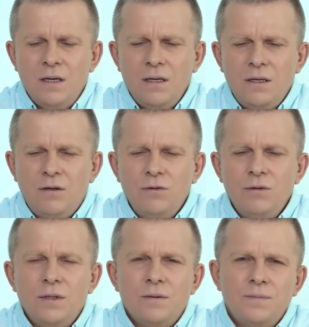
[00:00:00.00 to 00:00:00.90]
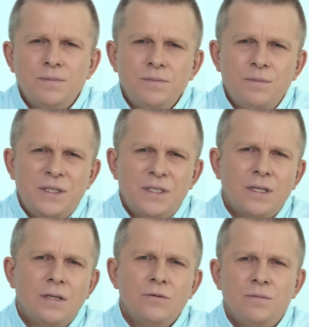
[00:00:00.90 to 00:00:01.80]
and people will
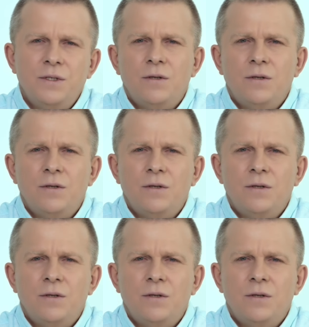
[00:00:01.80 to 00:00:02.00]
cease to be